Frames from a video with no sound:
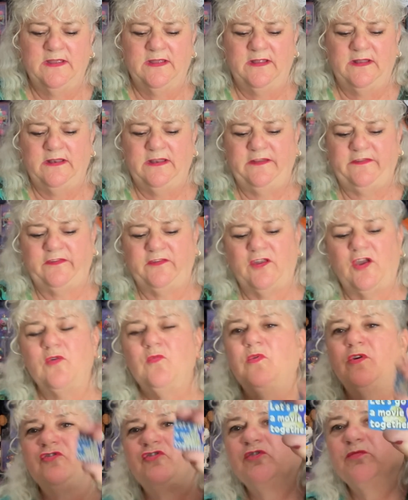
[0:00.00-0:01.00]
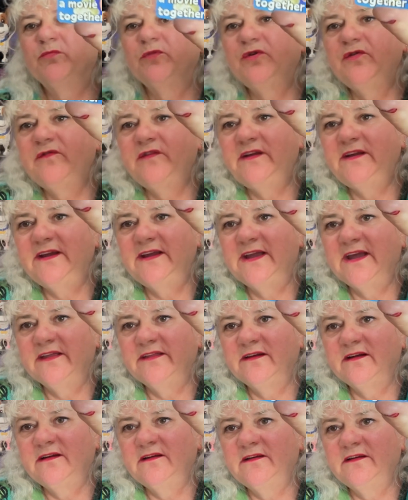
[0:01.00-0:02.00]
let's go watch a movie together.